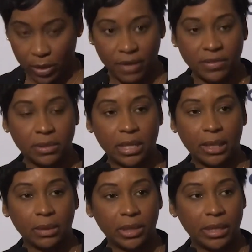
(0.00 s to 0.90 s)
have
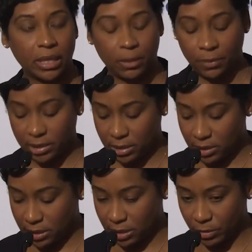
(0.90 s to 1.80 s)
cycled in and out of the prison
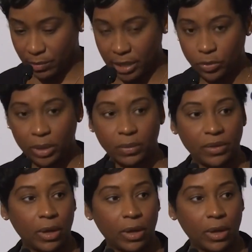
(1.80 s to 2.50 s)
system, and my twin brother,